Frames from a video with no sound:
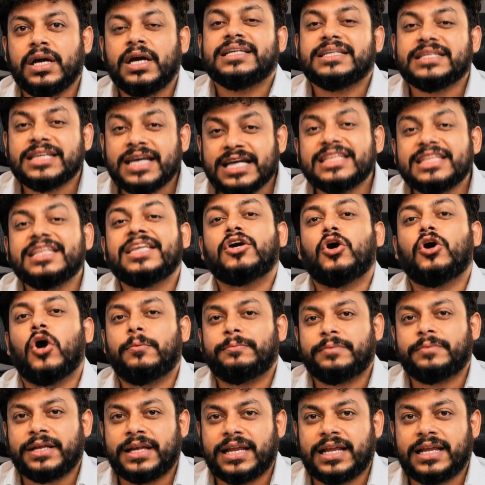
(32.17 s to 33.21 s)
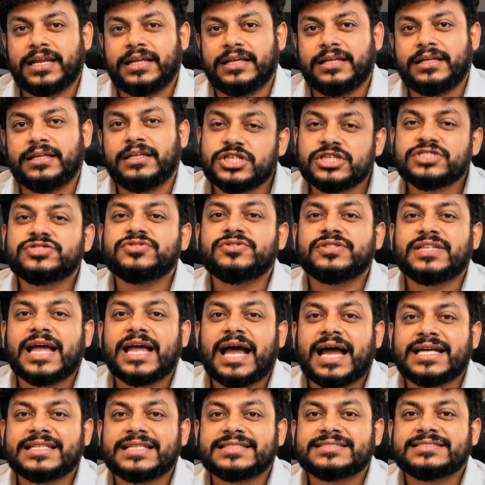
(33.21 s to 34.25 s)
Nothing complicated. Just
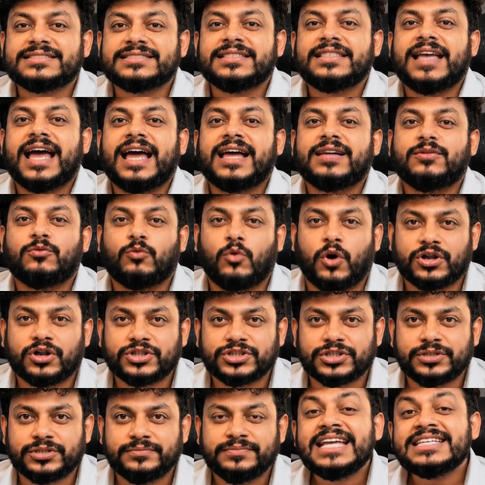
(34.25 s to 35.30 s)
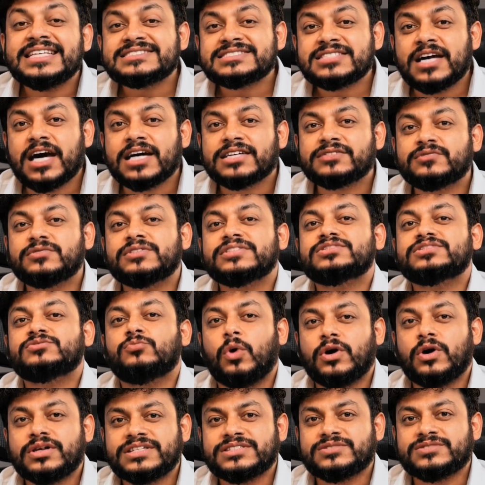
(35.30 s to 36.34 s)
relax and watch. Let's start with the
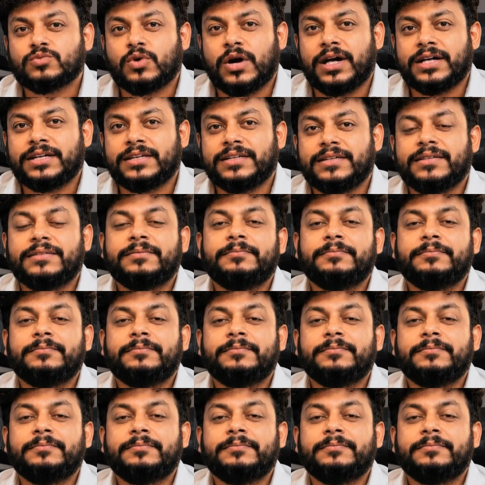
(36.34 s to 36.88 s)
smallest one.